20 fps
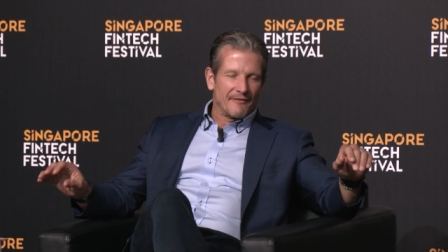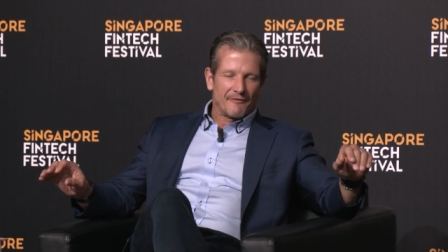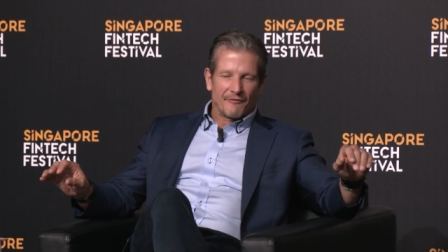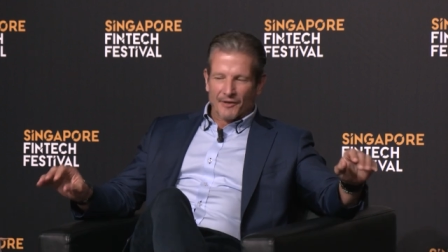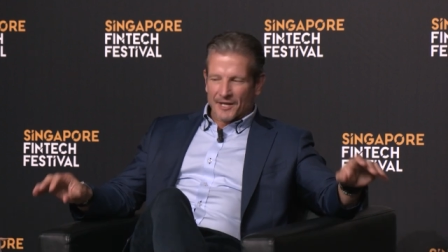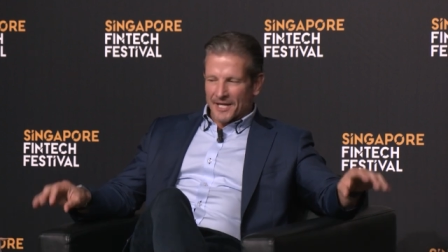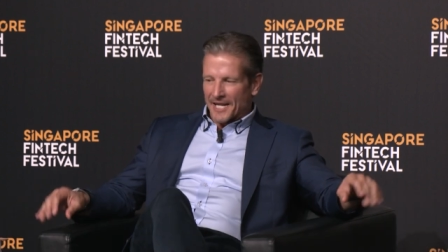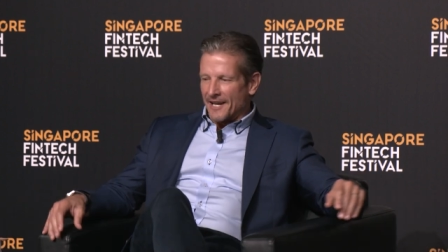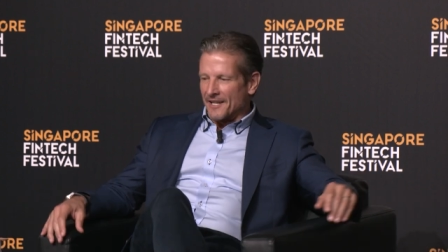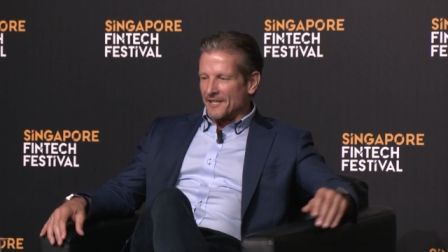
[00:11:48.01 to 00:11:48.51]

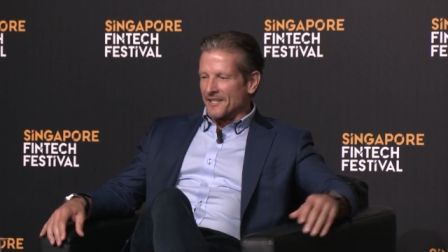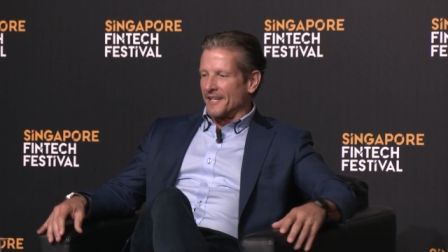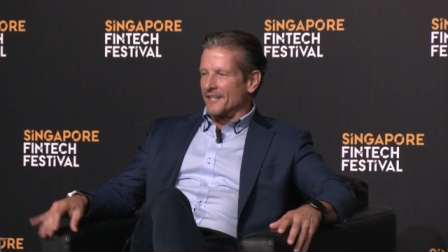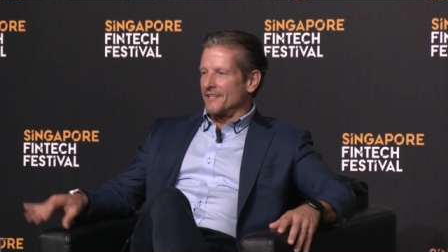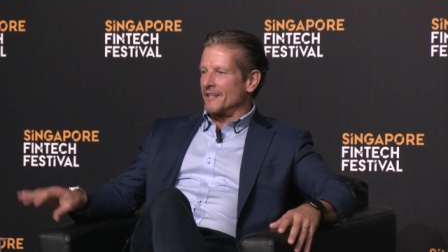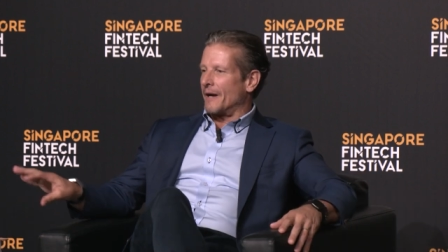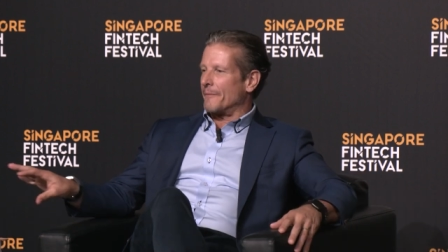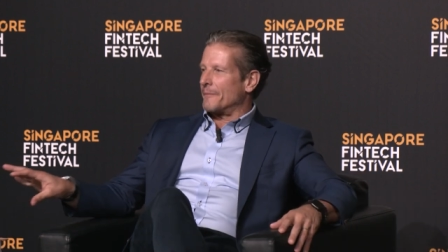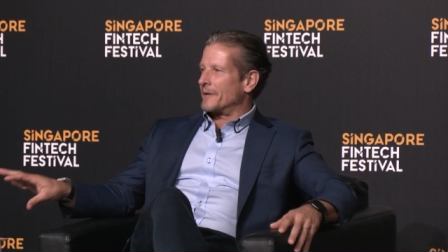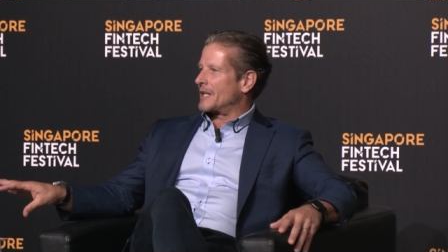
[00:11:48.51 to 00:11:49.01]
Fernanda
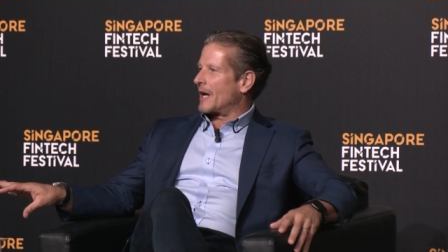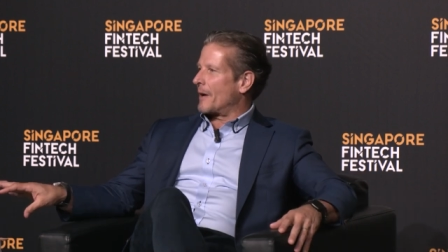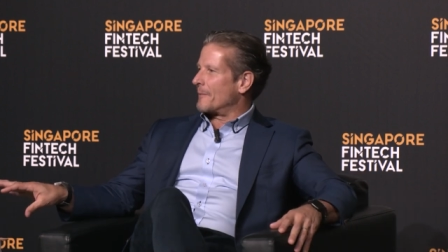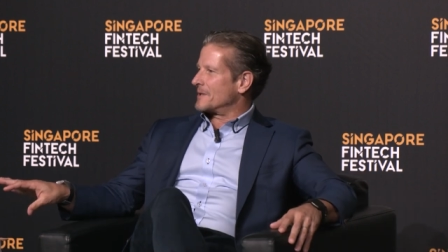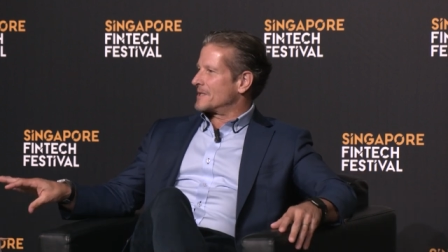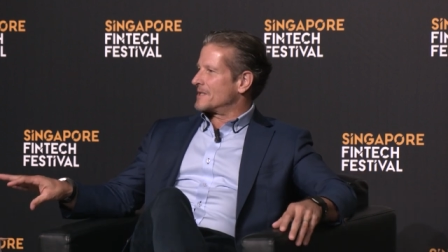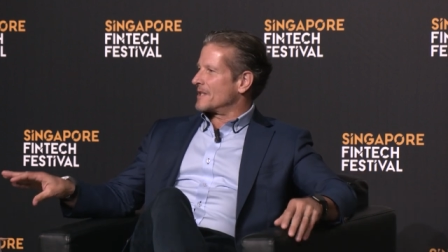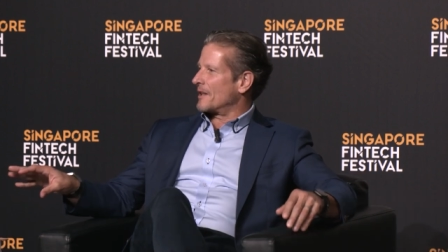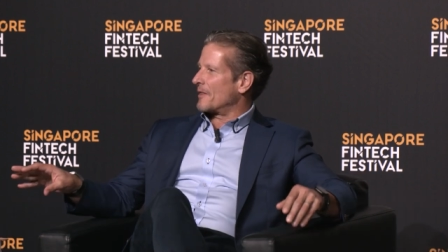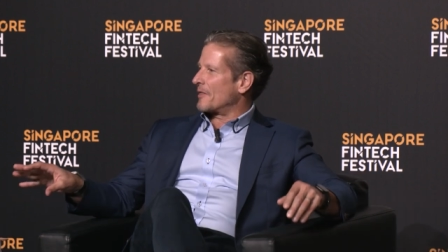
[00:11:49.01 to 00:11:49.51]
and
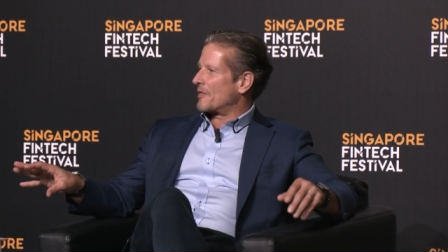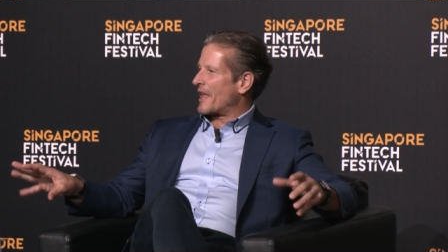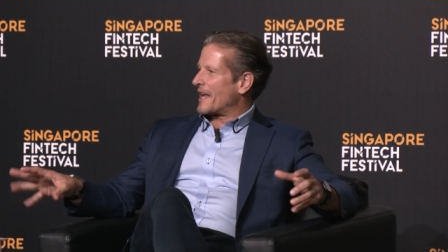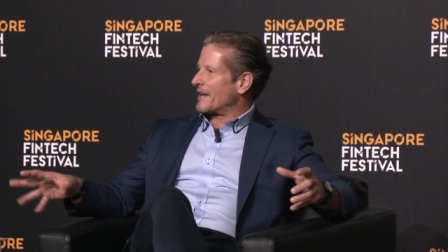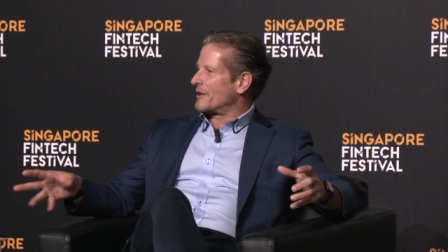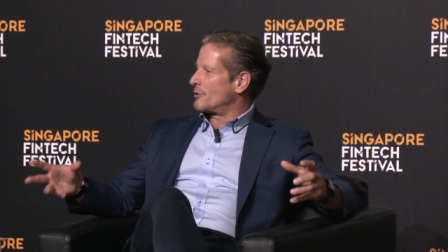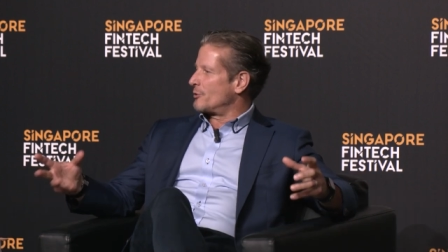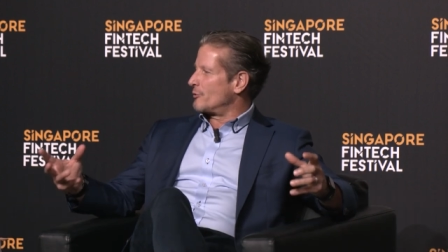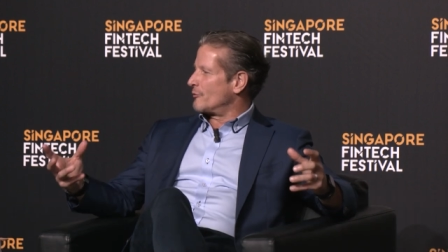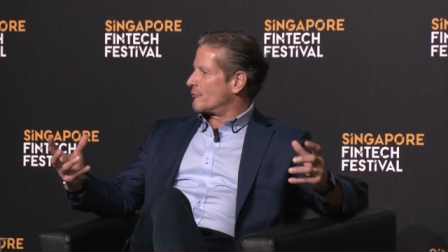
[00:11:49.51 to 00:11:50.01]
Namatame-san,
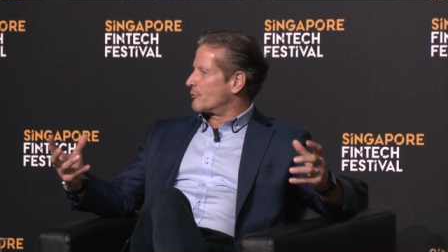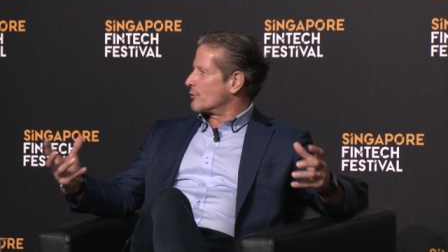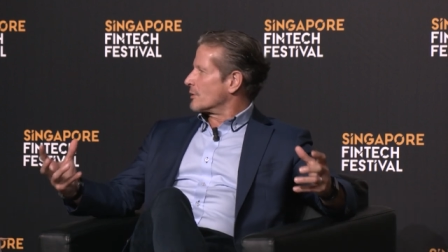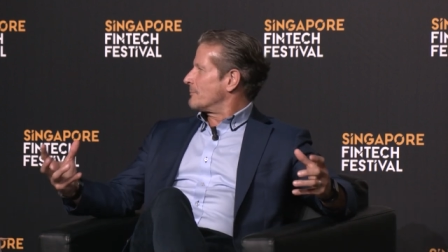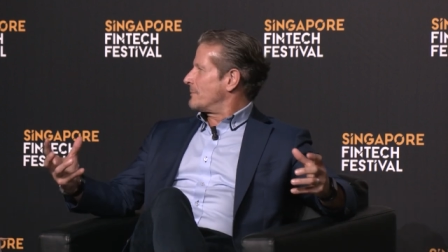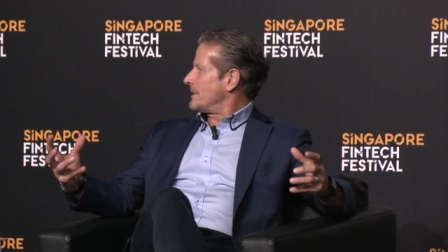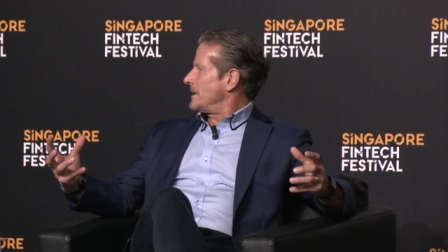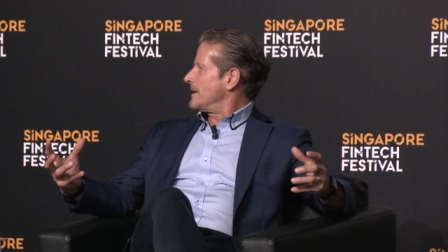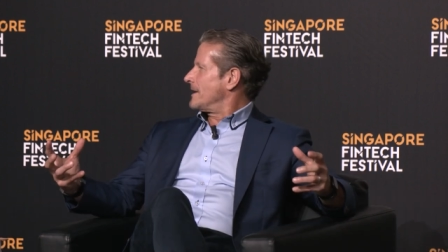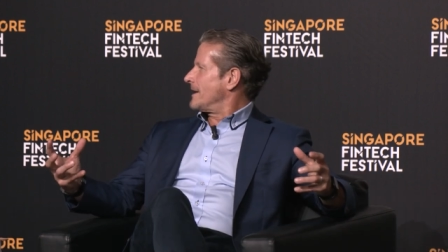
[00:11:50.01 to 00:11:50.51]
thank you for
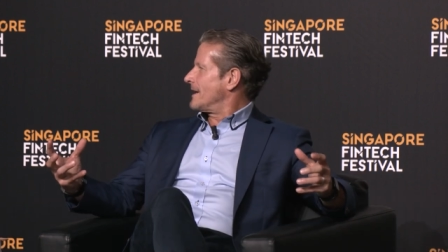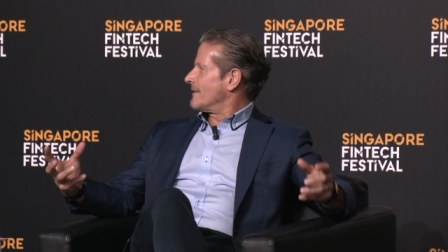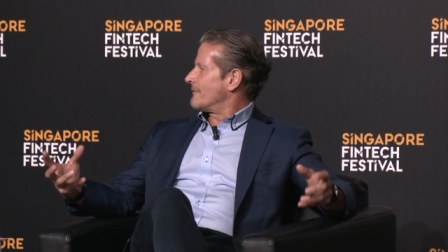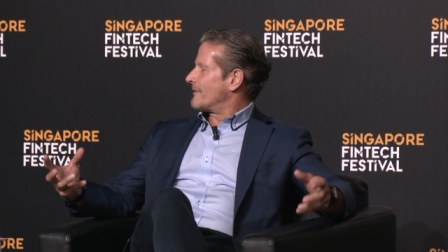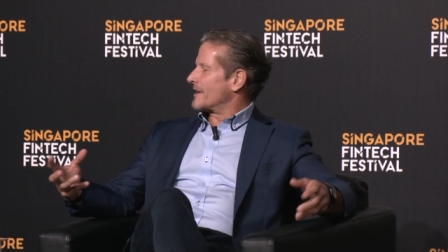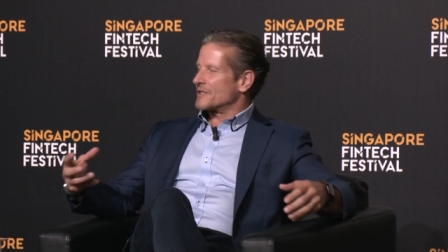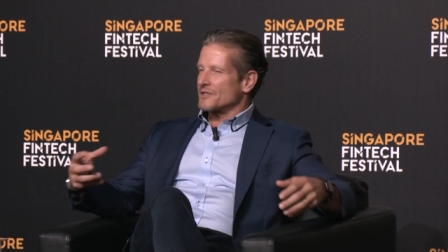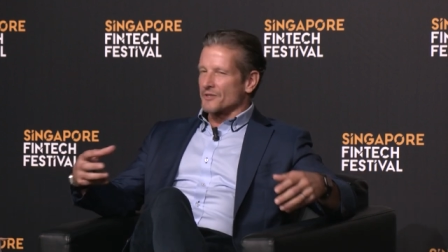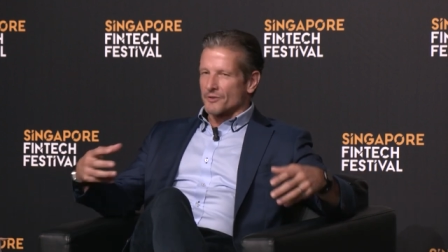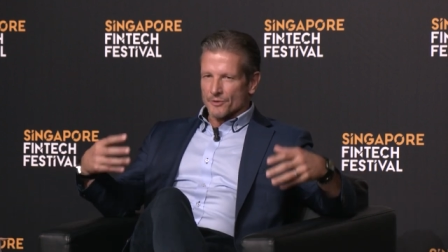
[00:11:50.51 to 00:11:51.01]
being
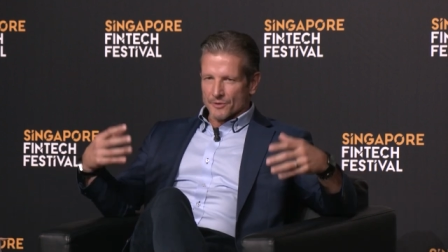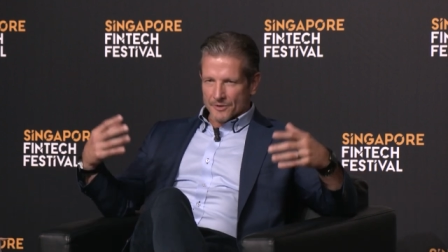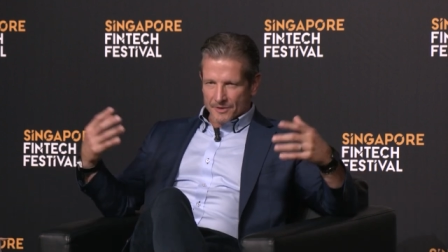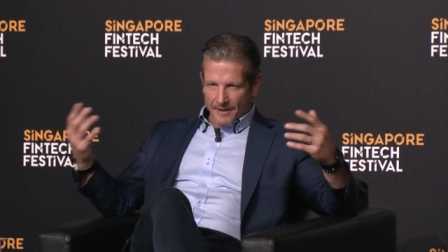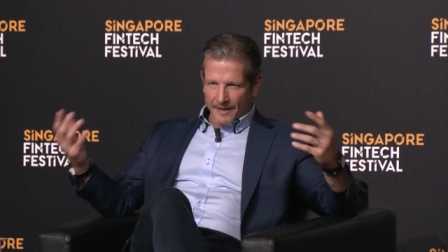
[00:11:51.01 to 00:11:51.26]
investors.